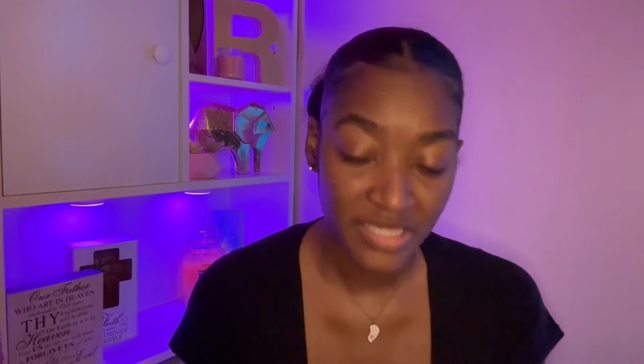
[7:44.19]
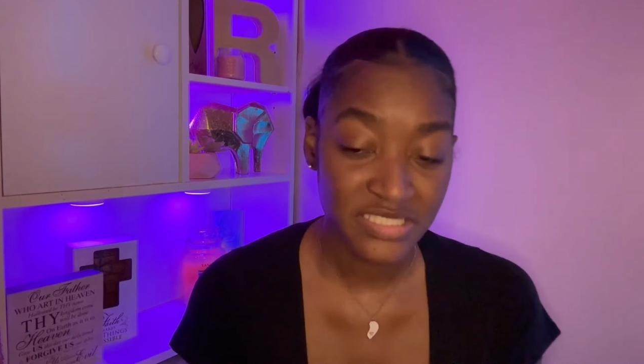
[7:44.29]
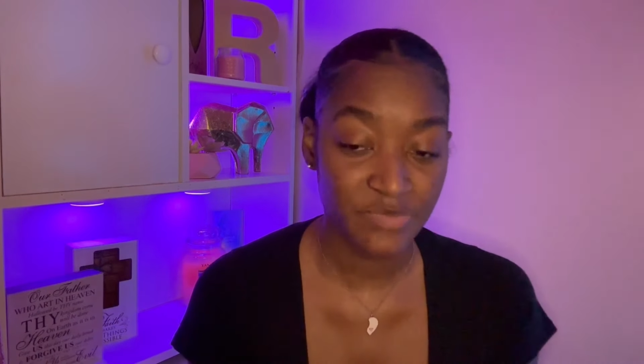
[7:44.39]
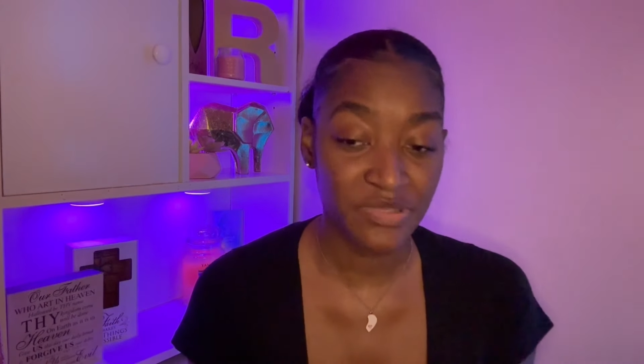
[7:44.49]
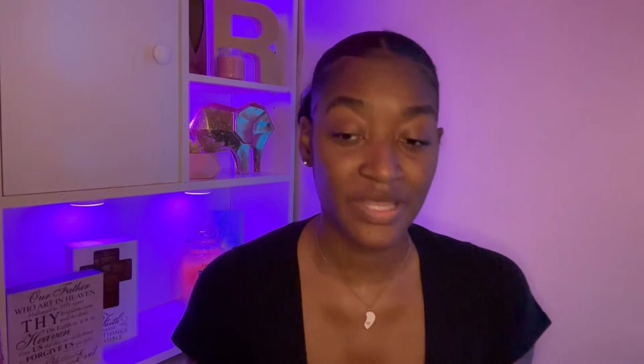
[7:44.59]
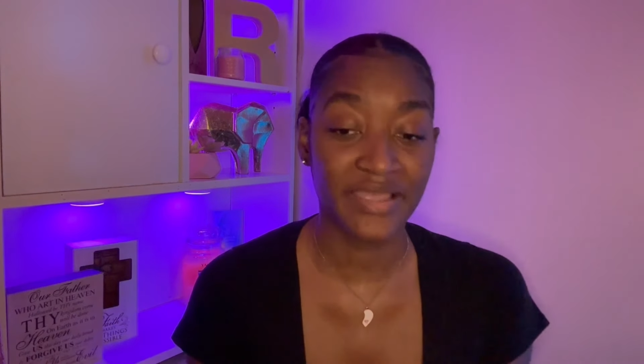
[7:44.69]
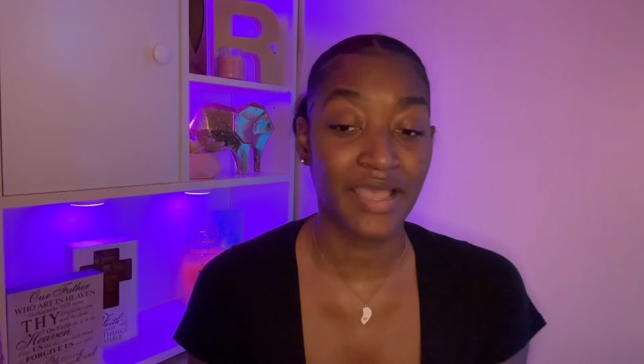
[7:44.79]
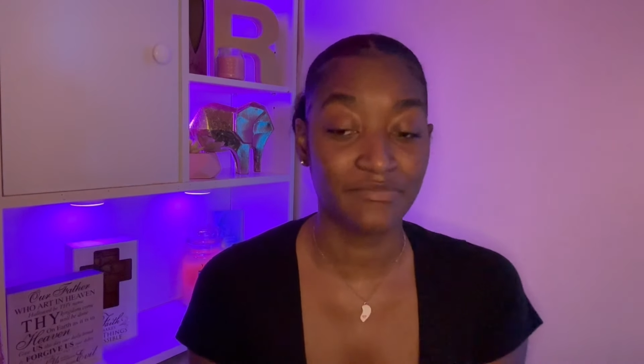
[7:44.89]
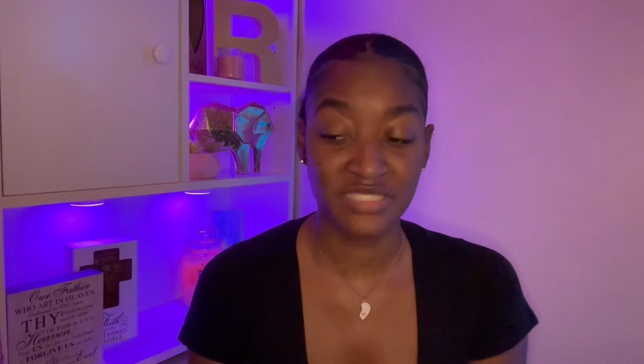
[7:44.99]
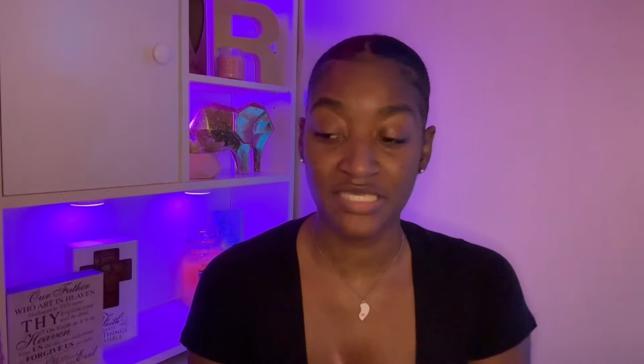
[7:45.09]
to be like,
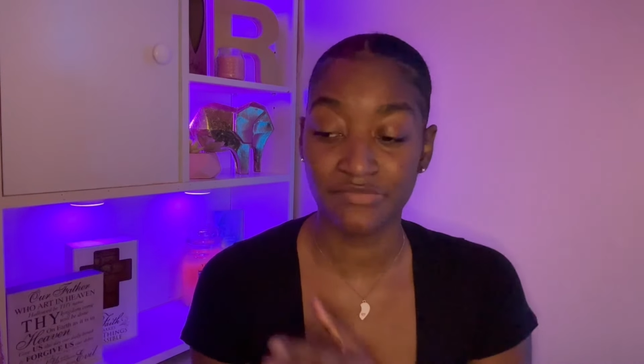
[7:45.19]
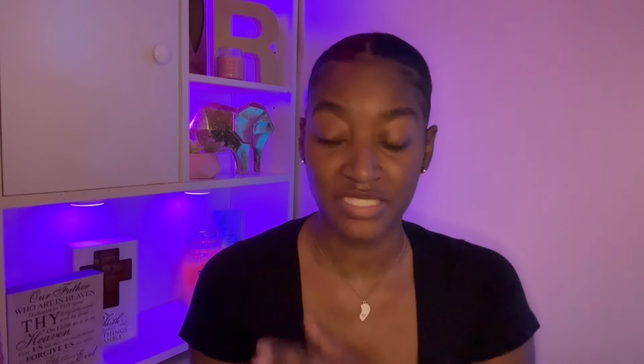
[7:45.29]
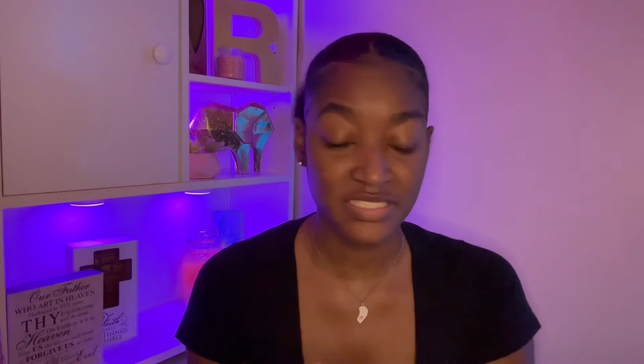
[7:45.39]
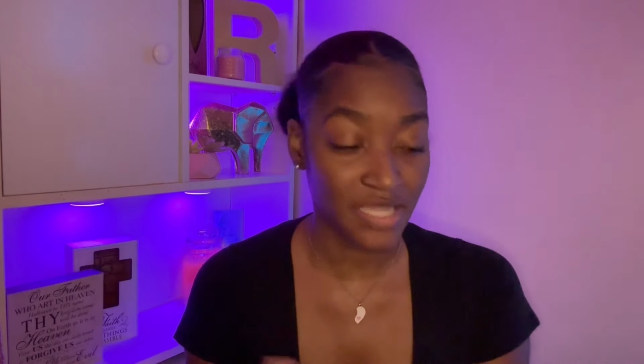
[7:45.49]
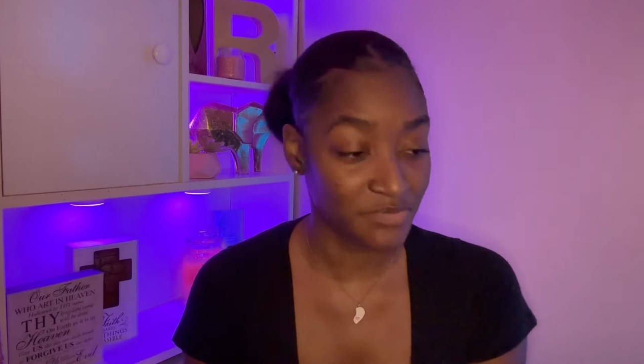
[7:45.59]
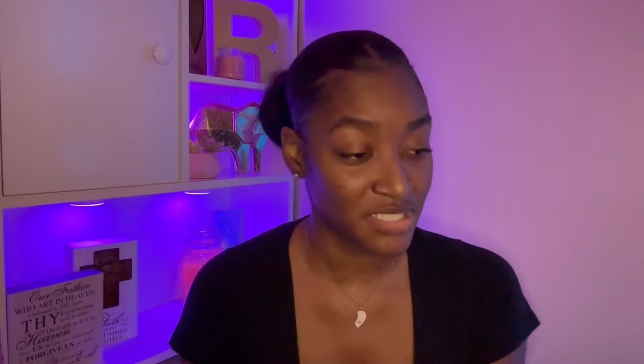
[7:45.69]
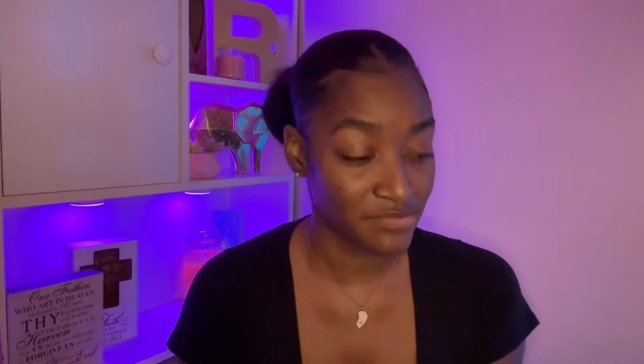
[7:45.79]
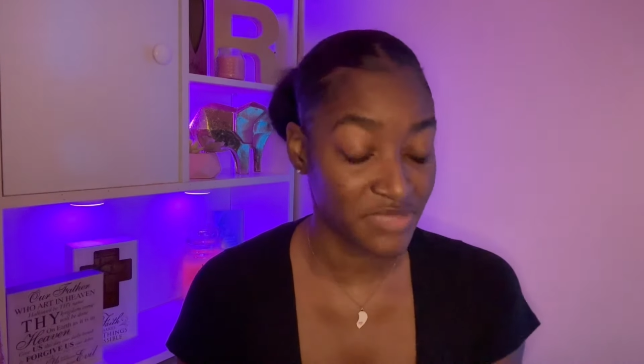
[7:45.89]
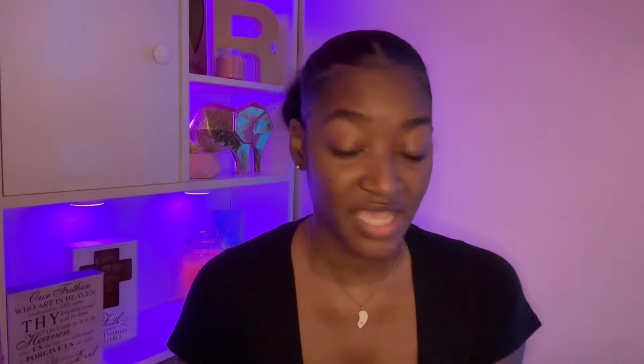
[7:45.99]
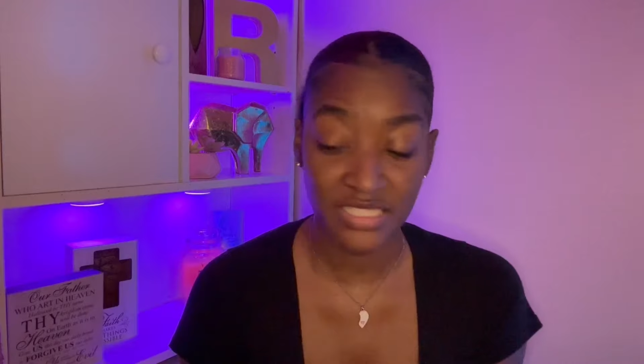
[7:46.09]
I'm team this, I'm
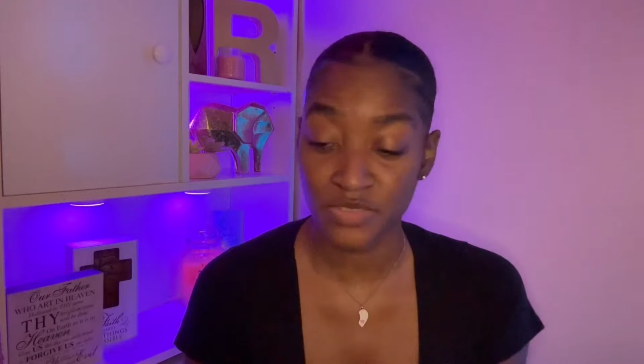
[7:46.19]
team that.